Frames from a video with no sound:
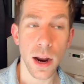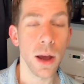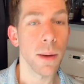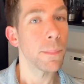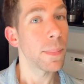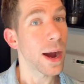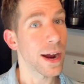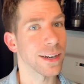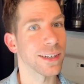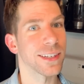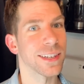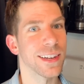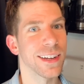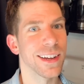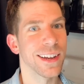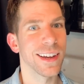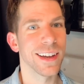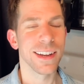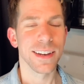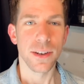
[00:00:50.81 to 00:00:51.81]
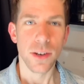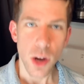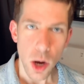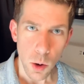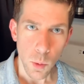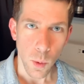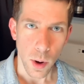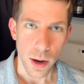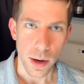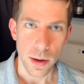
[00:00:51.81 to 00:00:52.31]
but no
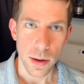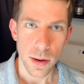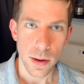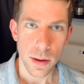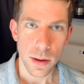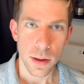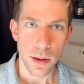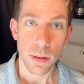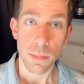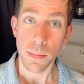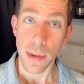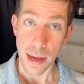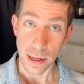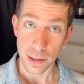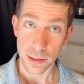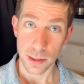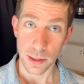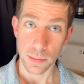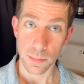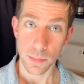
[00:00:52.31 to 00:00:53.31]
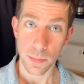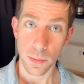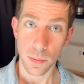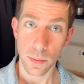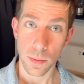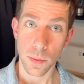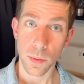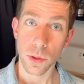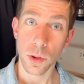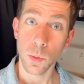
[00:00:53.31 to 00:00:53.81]
one makes them
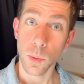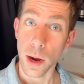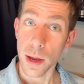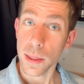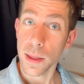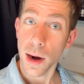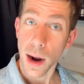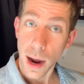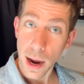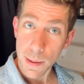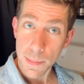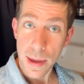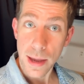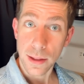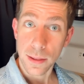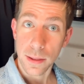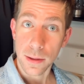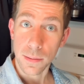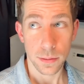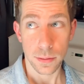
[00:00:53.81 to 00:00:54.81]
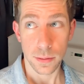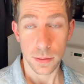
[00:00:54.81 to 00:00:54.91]
the way that I make them.